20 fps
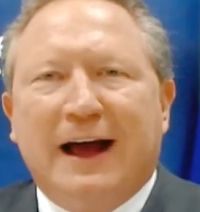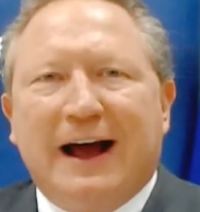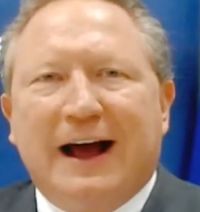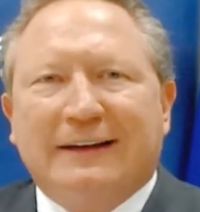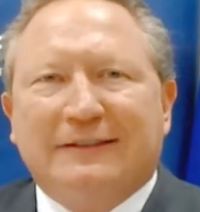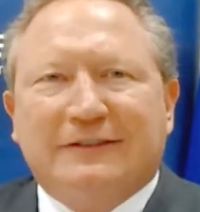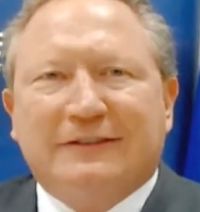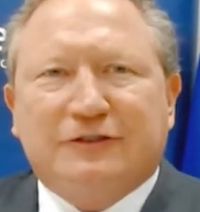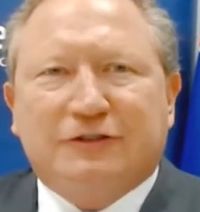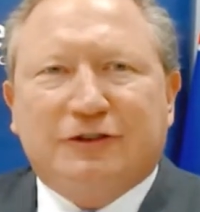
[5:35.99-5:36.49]

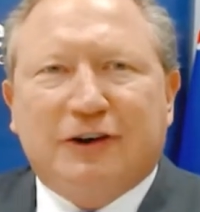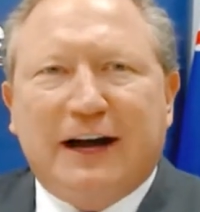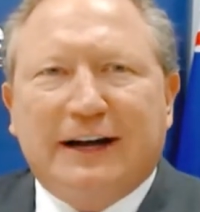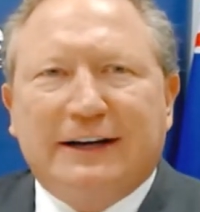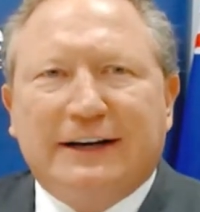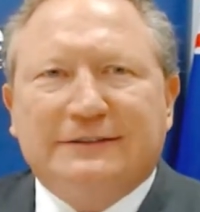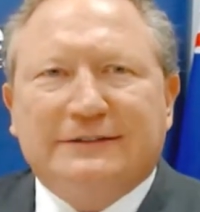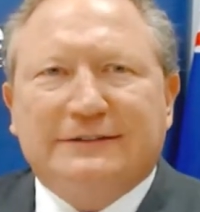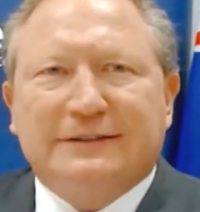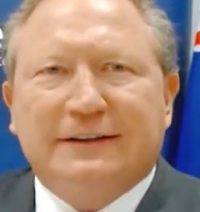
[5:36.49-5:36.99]
As
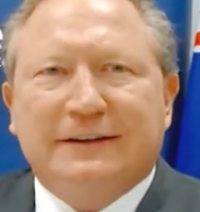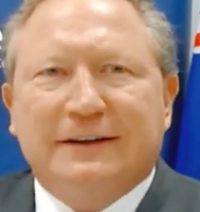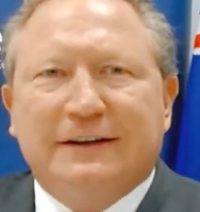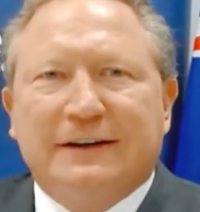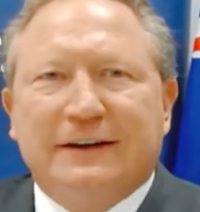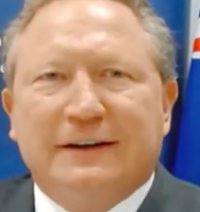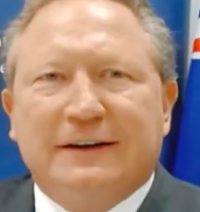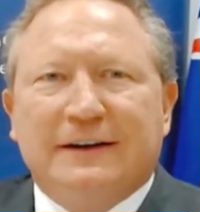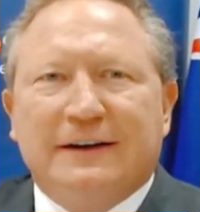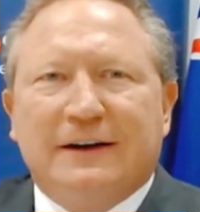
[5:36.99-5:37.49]
Australians,
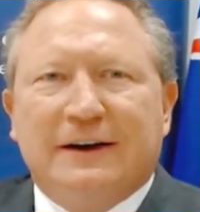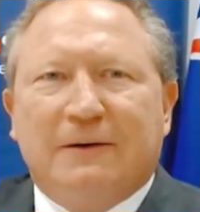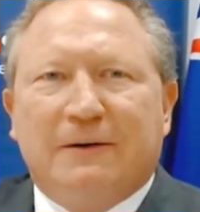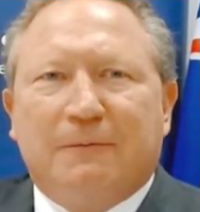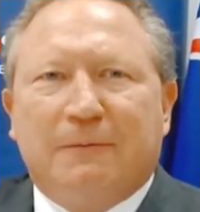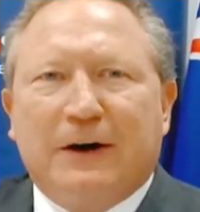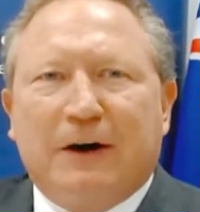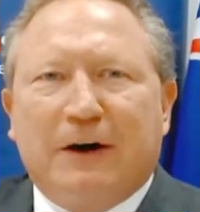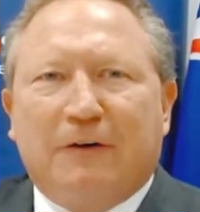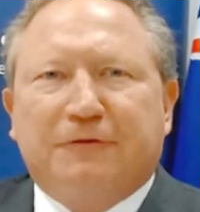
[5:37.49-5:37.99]

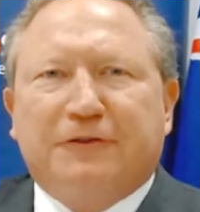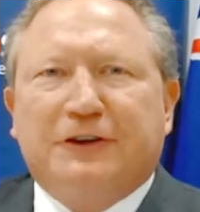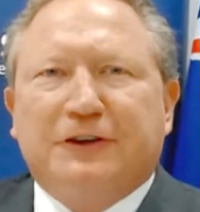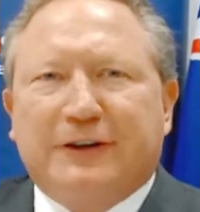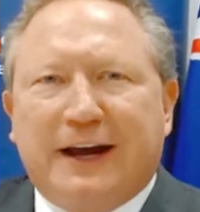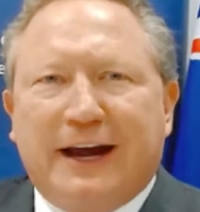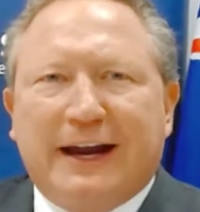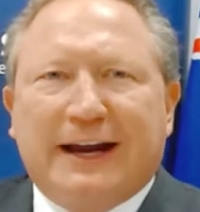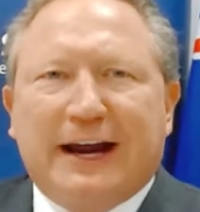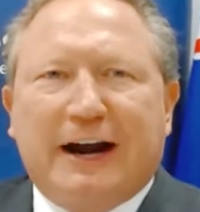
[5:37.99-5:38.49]
we often
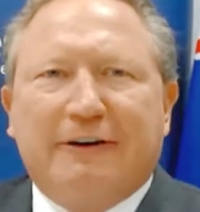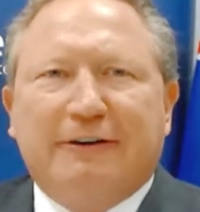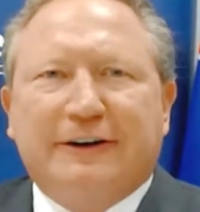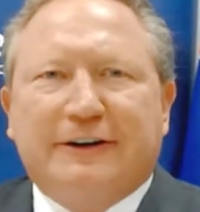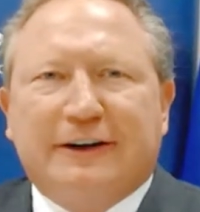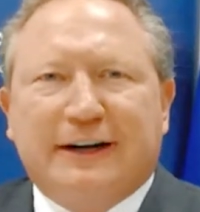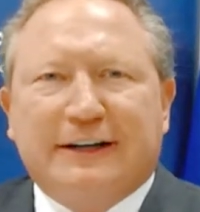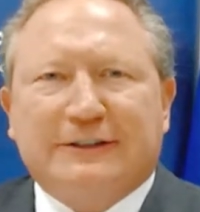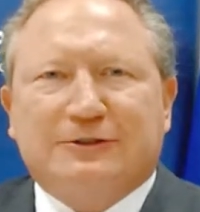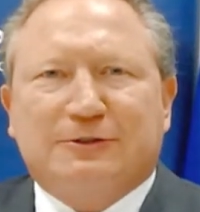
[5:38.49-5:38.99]
take our
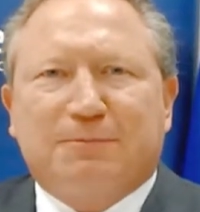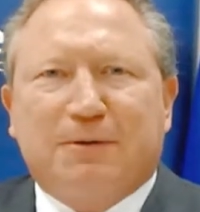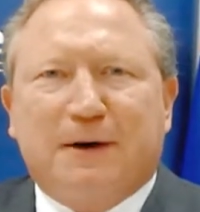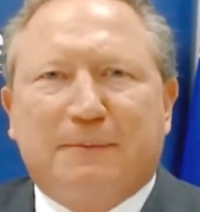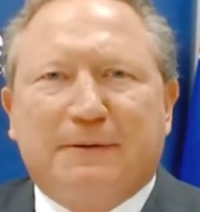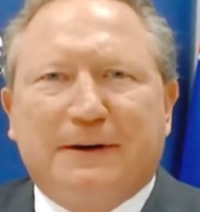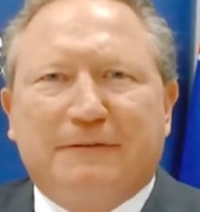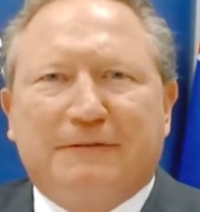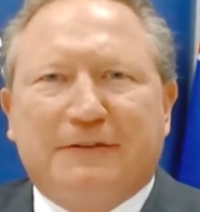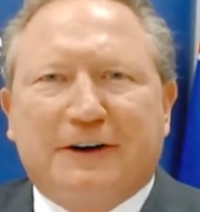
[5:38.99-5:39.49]
intellectual
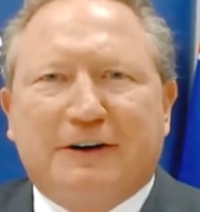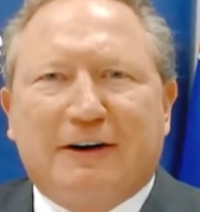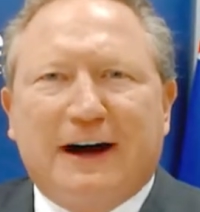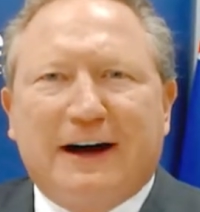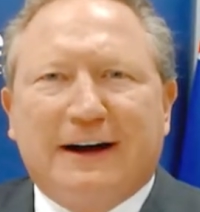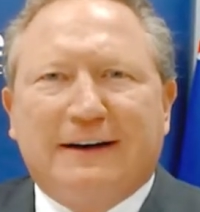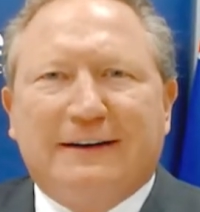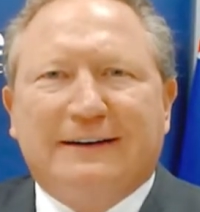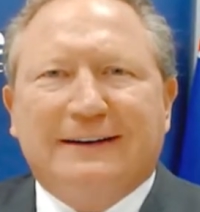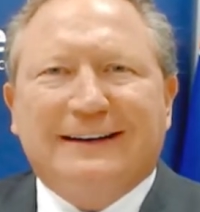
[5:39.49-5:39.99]
property for
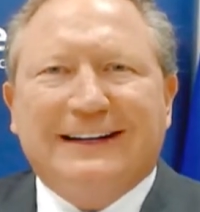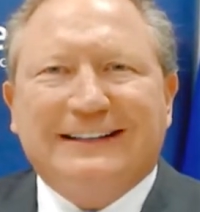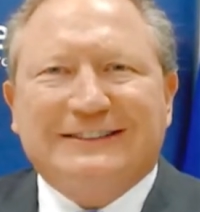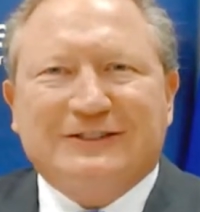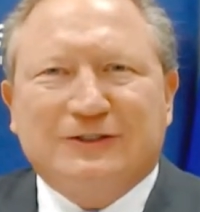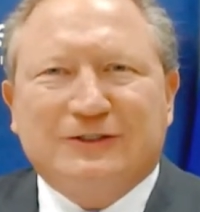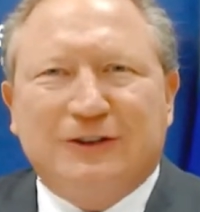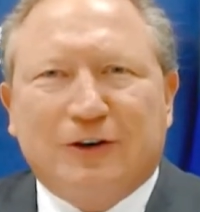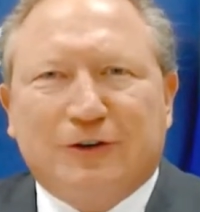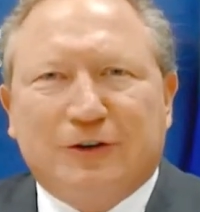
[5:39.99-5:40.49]
granted.
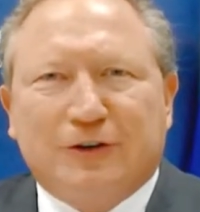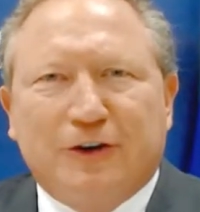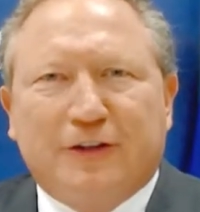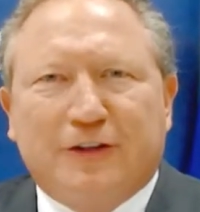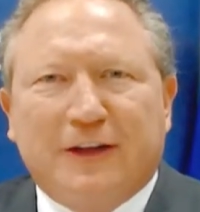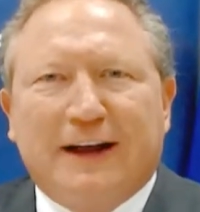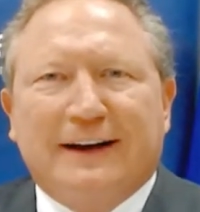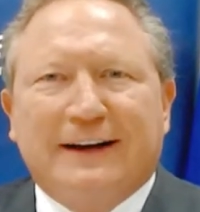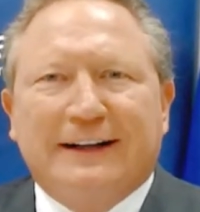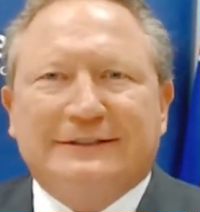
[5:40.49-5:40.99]
Let's not do
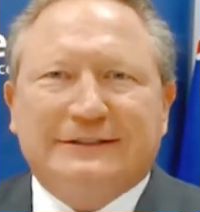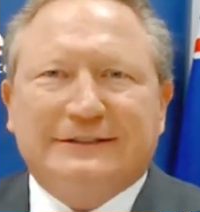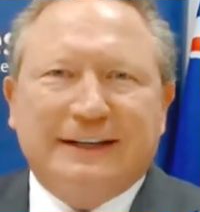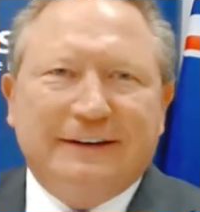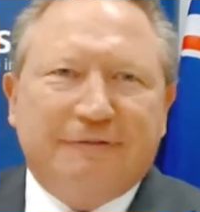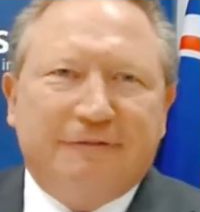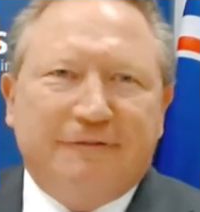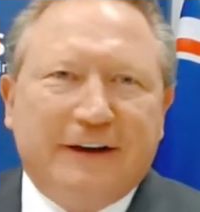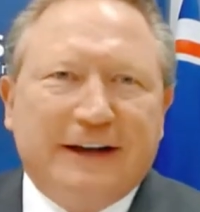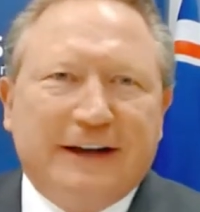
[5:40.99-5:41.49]
that. Let's
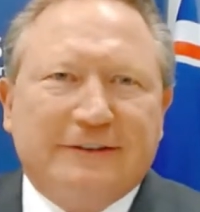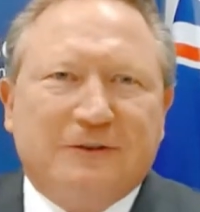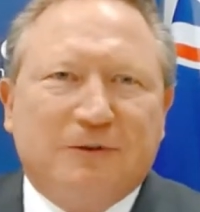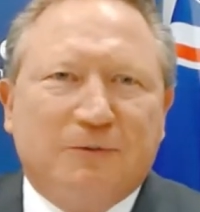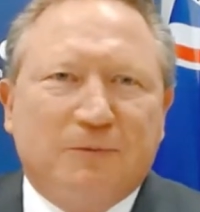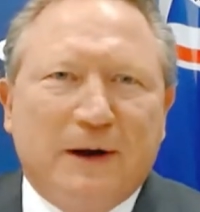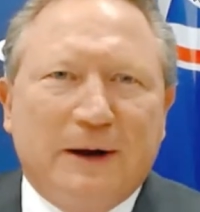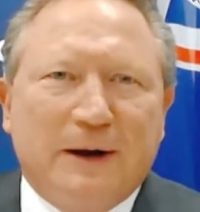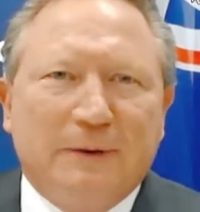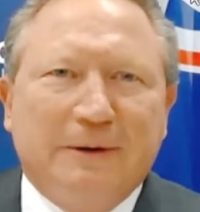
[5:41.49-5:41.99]
invest
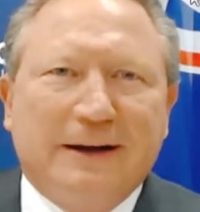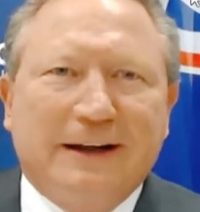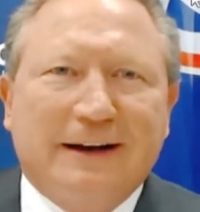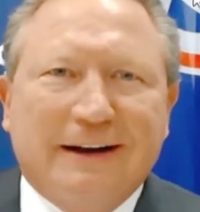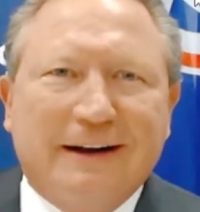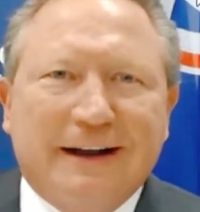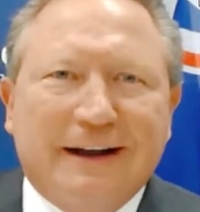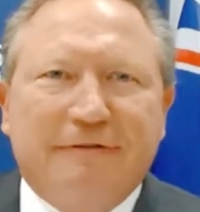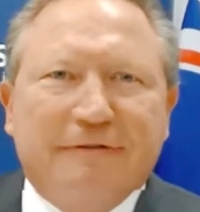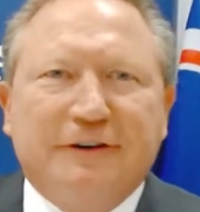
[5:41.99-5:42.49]
where we can
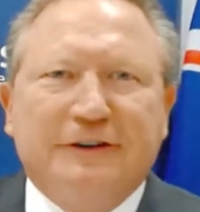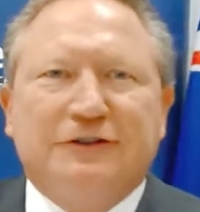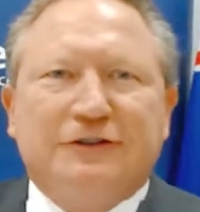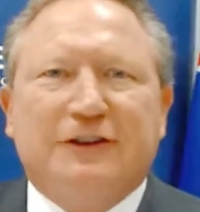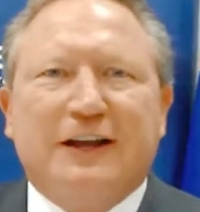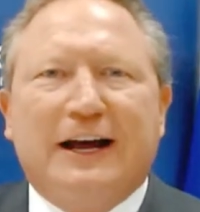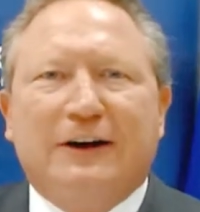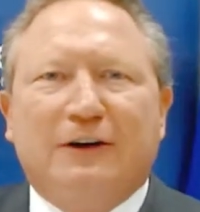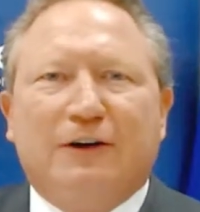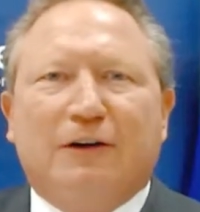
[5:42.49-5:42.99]
leverage
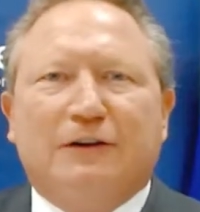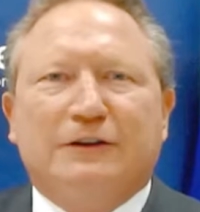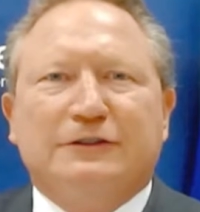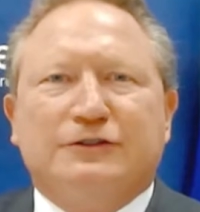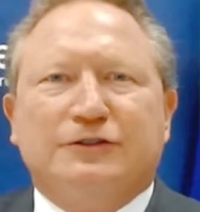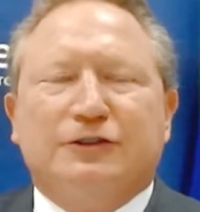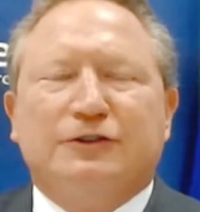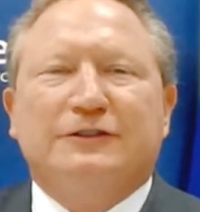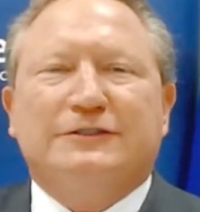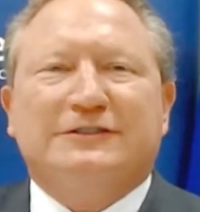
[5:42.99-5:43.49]
that
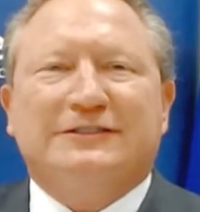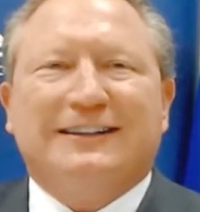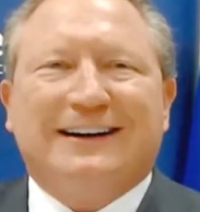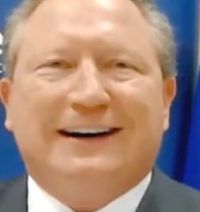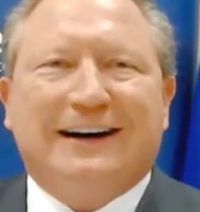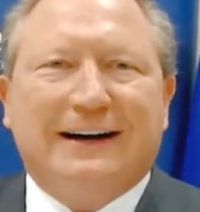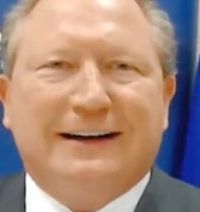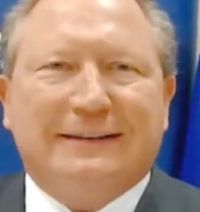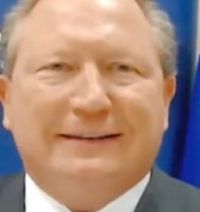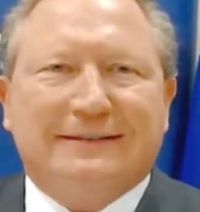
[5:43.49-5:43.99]
knowledge to its
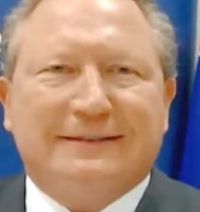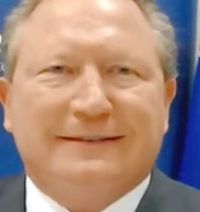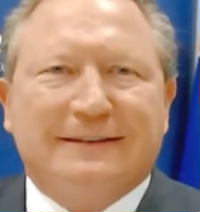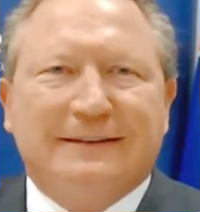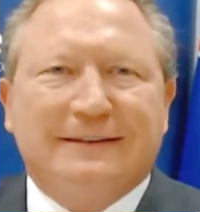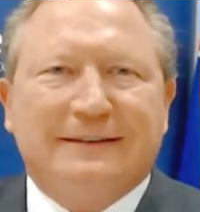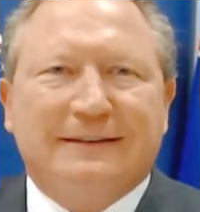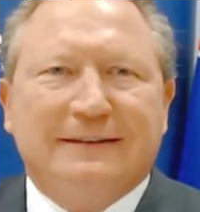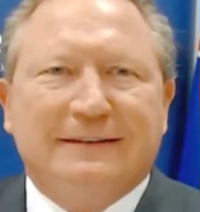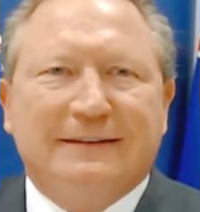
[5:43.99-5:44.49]
highest.